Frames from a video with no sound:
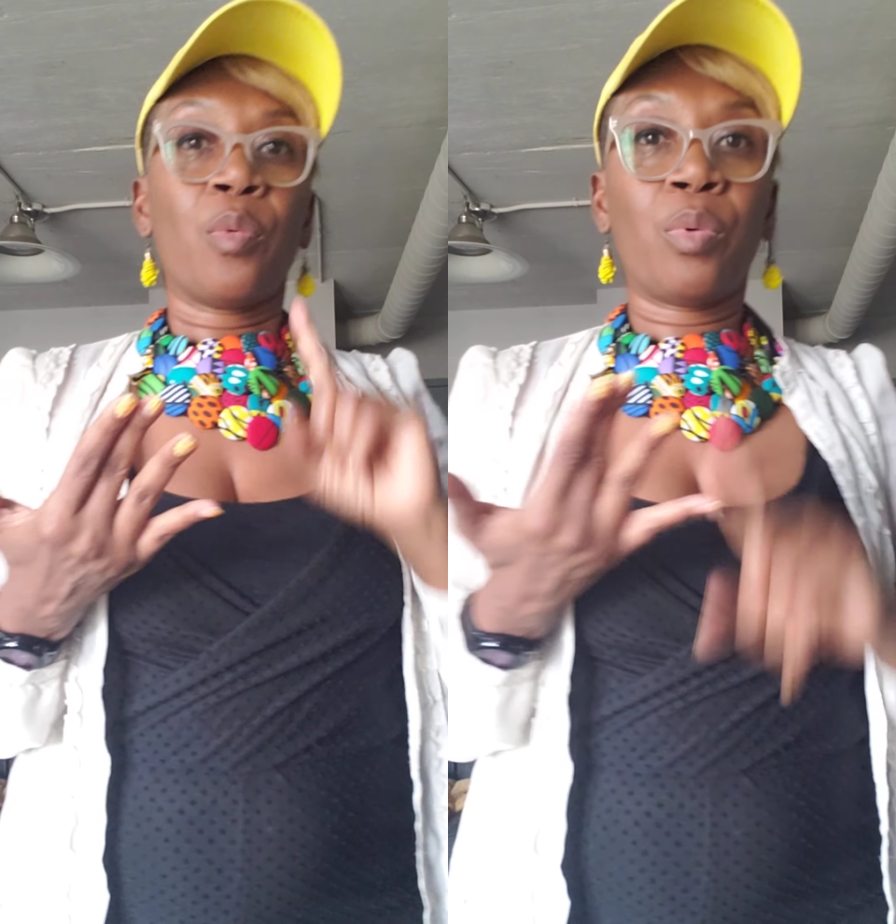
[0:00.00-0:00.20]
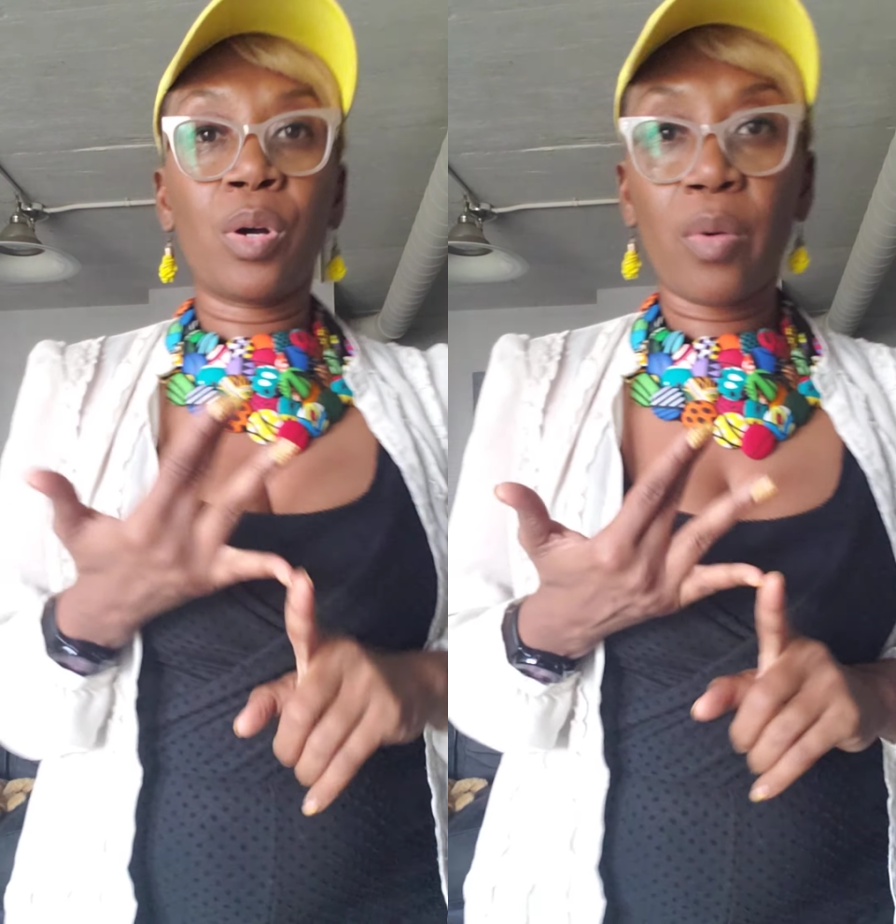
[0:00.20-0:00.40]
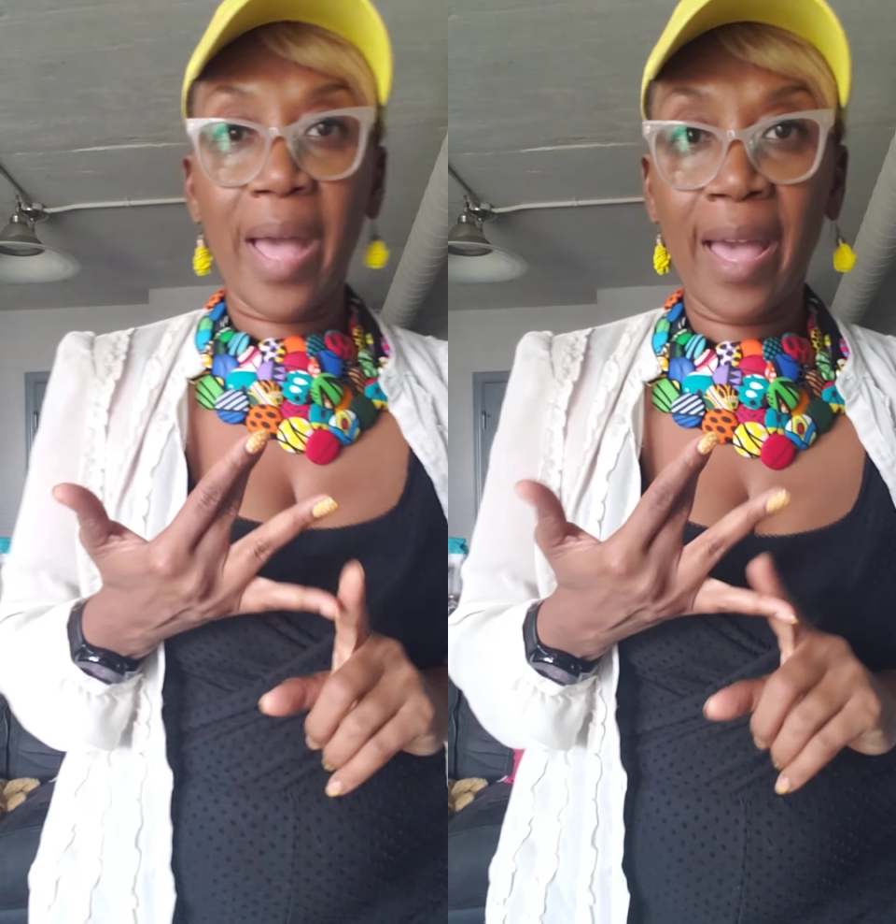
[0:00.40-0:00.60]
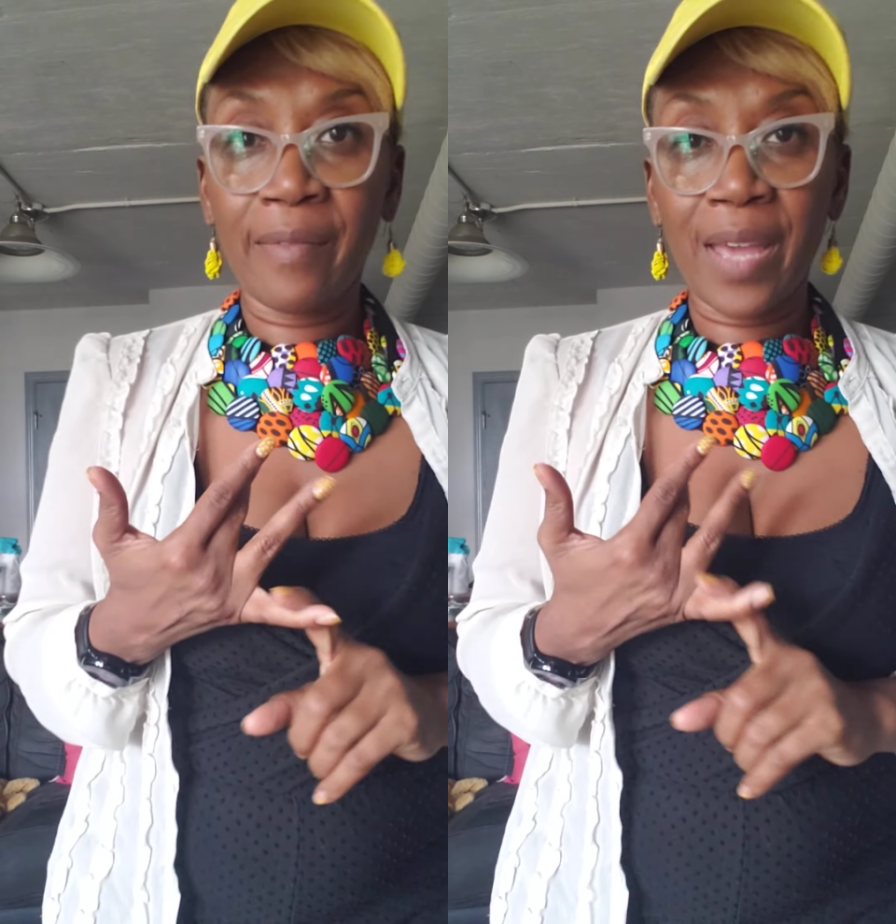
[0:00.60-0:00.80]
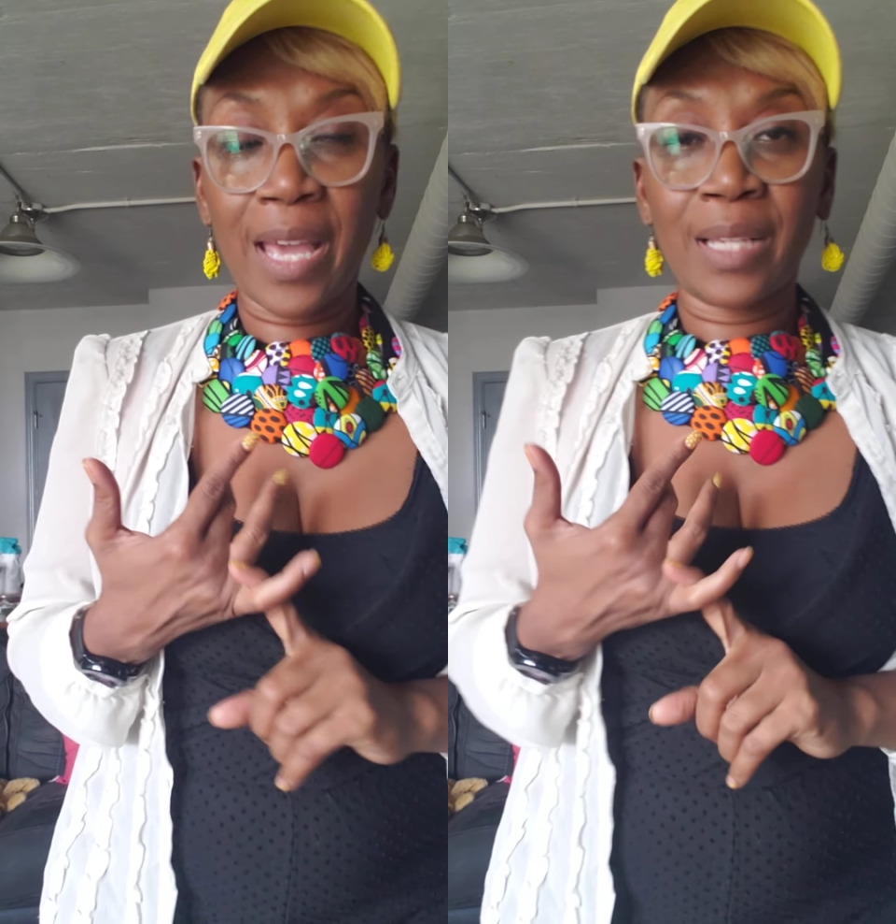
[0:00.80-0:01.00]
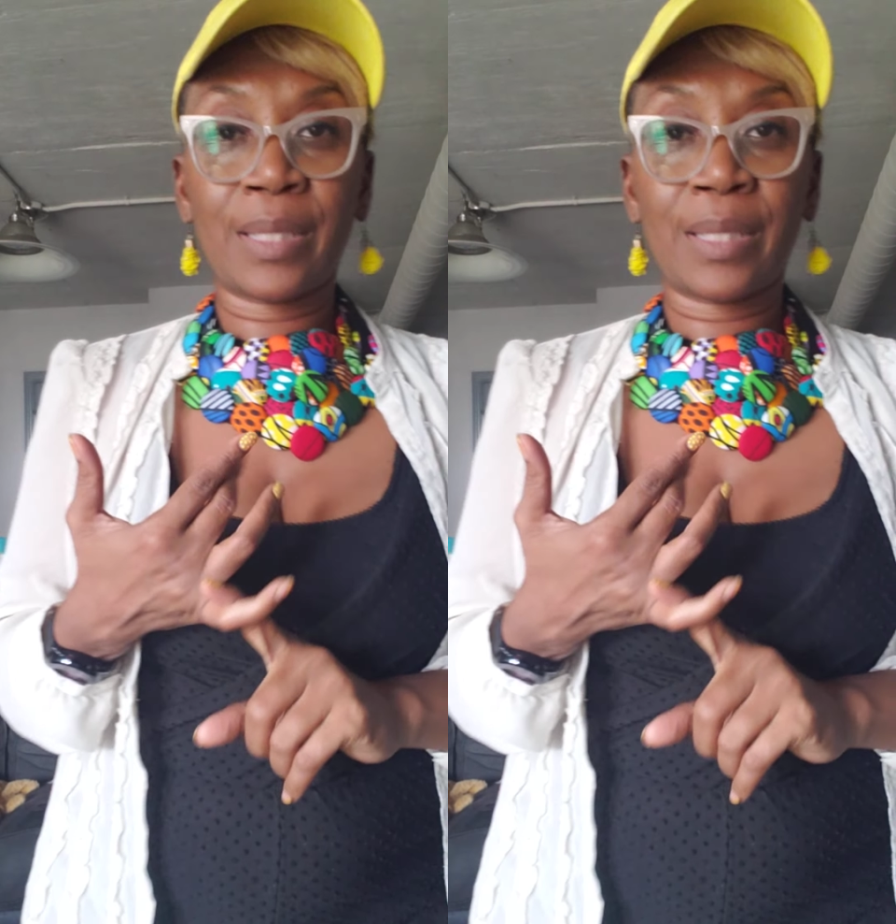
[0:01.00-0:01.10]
will have a